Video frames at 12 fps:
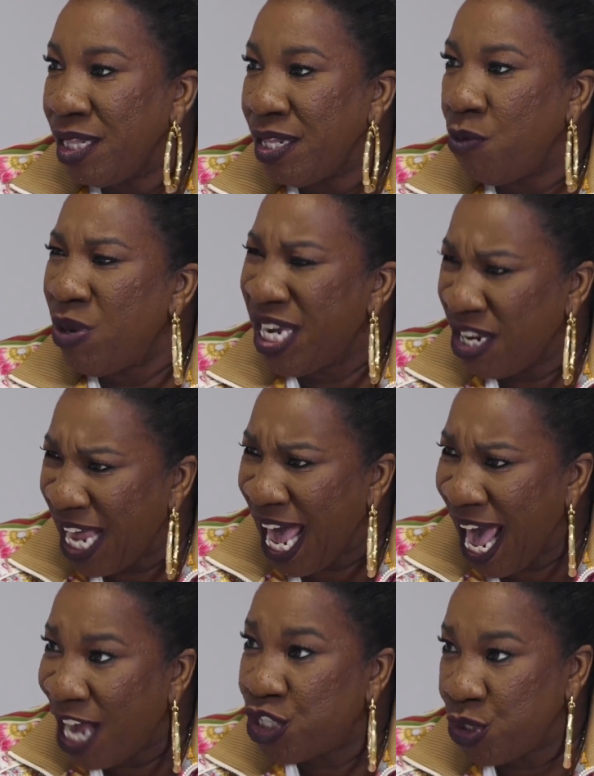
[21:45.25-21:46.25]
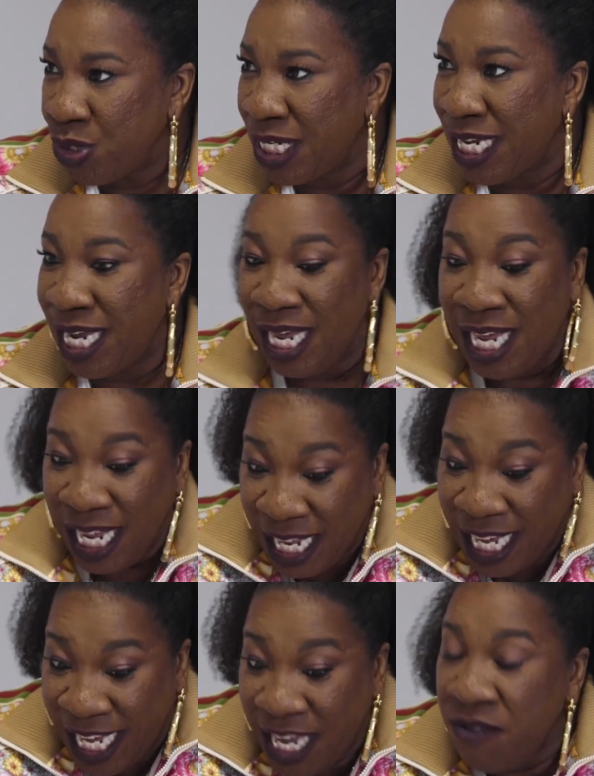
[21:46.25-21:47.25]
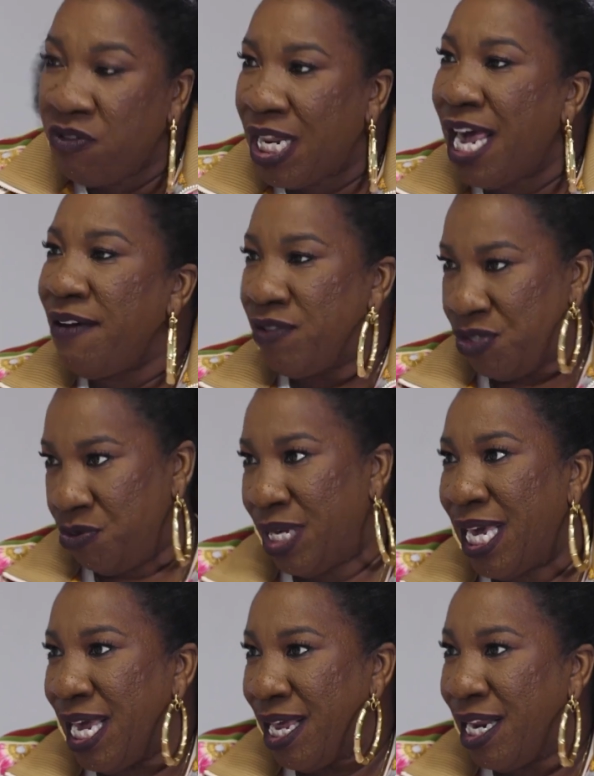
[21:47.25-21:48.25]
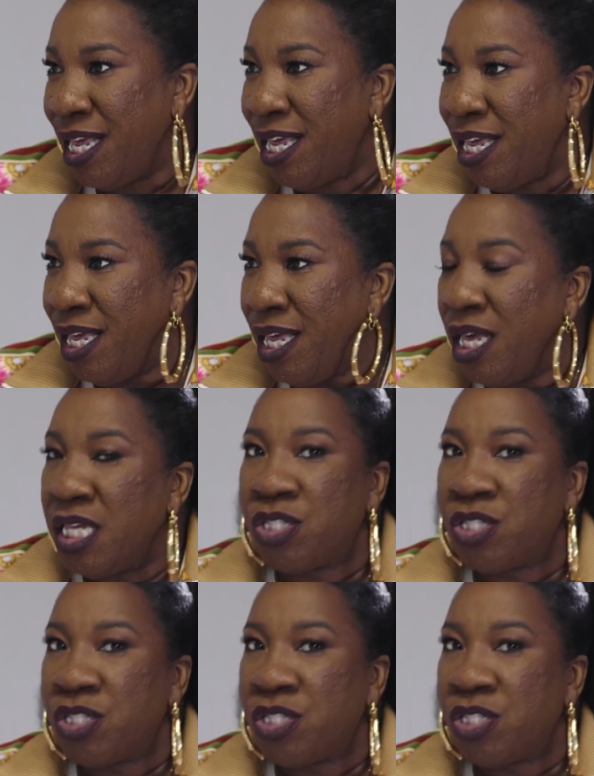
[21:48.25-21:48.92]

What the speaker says: that we can actually give life to again. Mm-hmm.